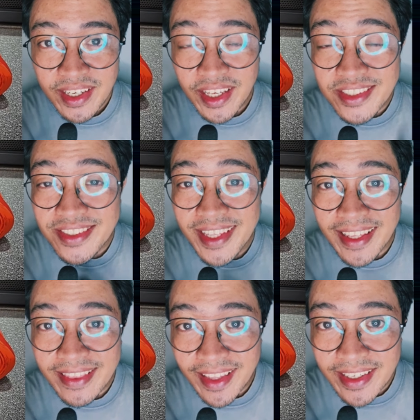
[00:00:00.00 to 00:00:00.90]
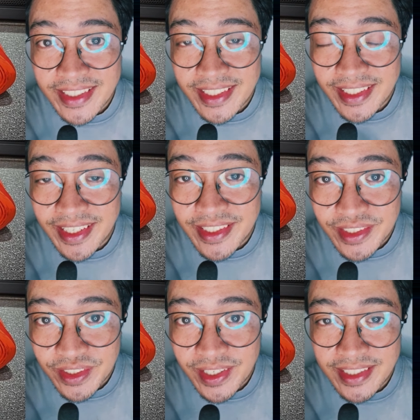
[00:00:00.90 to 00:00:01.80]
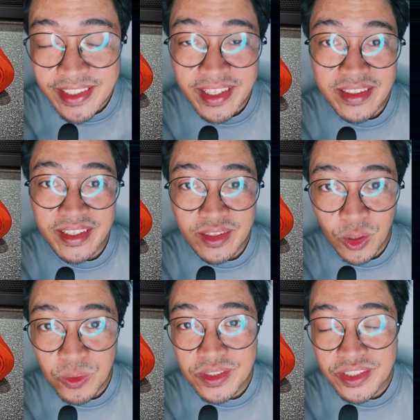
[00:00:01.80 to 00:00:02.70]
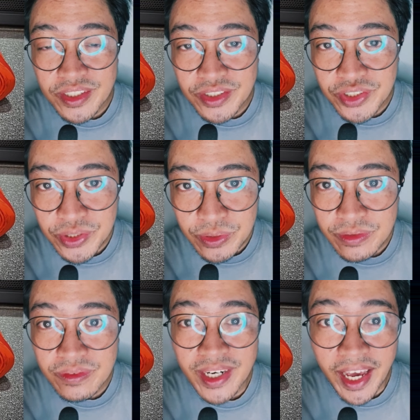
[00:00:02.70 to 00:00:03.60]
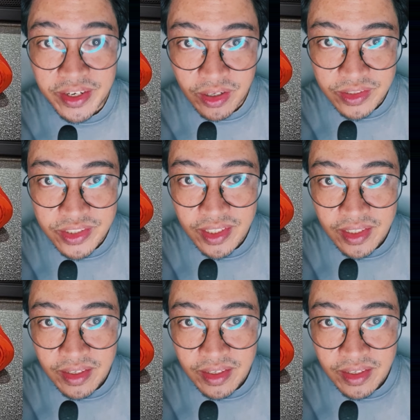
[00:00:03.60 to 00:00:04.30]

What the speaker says: it's that Nike is good at selling lower tier shoes for adults.